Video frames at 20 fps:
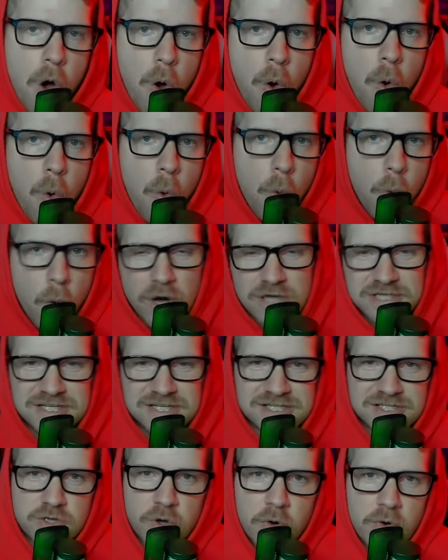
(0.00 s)
What
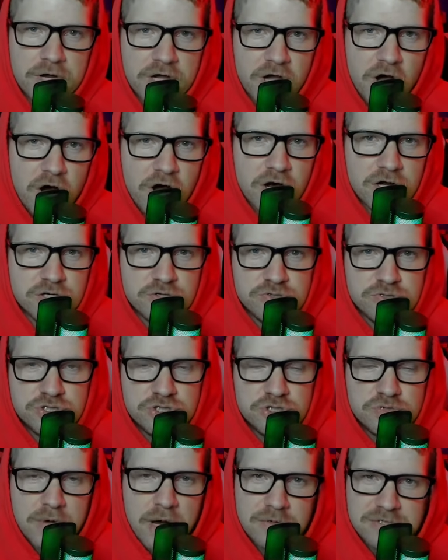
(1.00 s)
is going on,
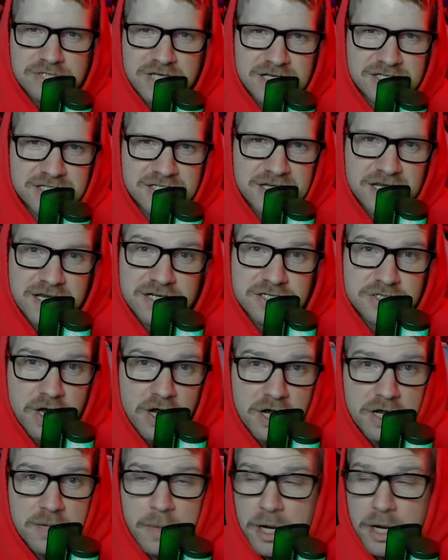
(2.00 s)
YouTube? I was asked today to
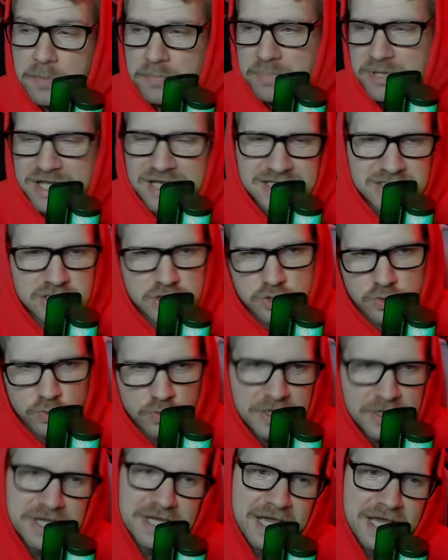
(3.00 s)
talk about a
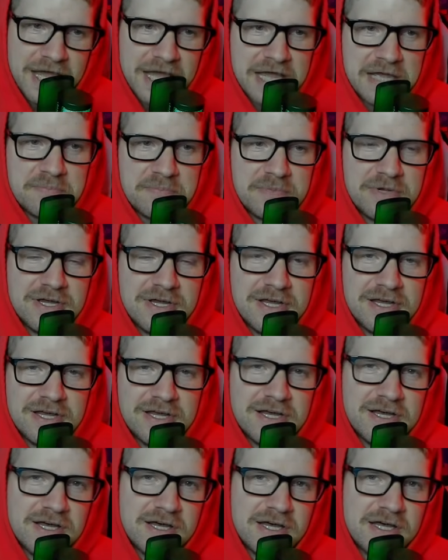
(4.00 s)
PS3 game
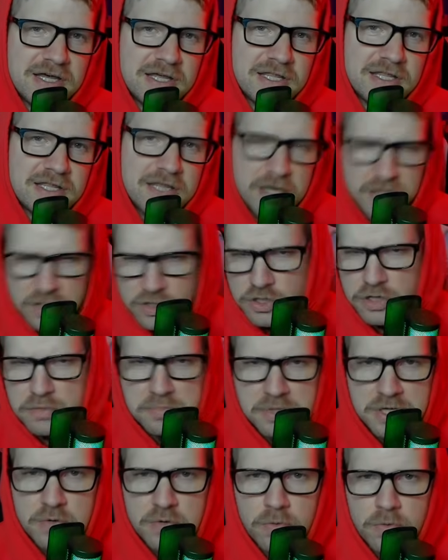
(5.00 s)
that could
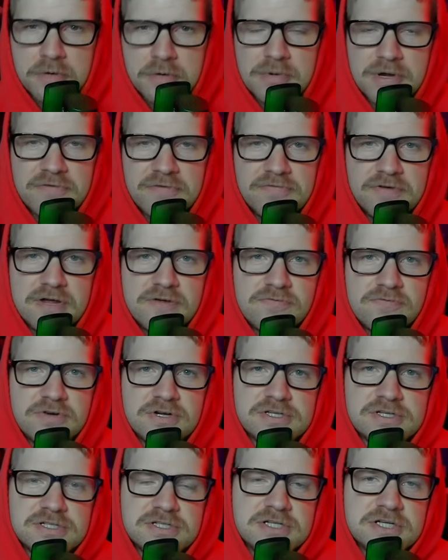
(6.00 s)
be one of my
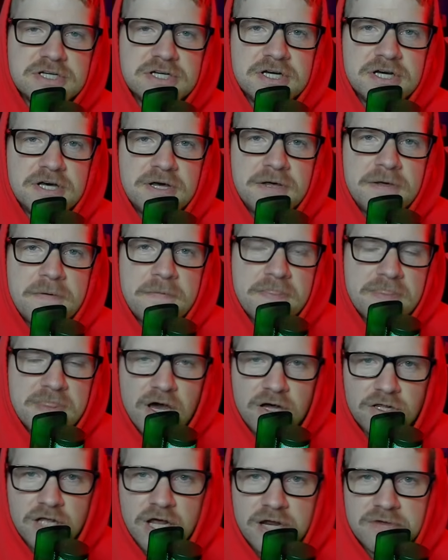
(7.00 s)
favorites.
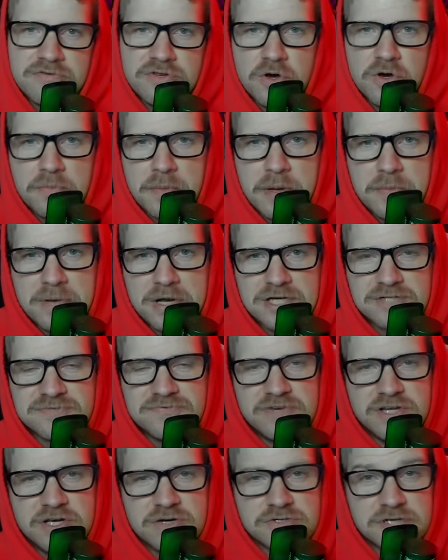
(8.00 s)
Now, a lot of you know in my past
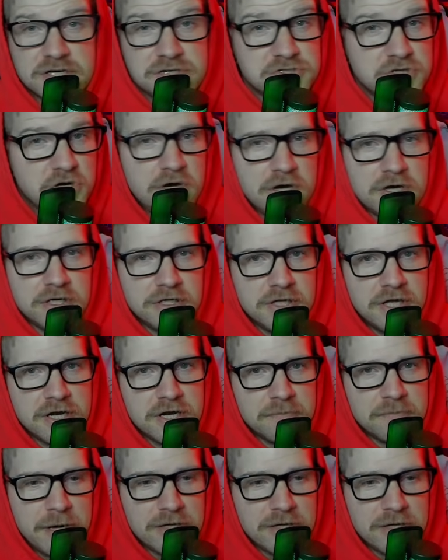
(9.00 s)
videos I talk a lot about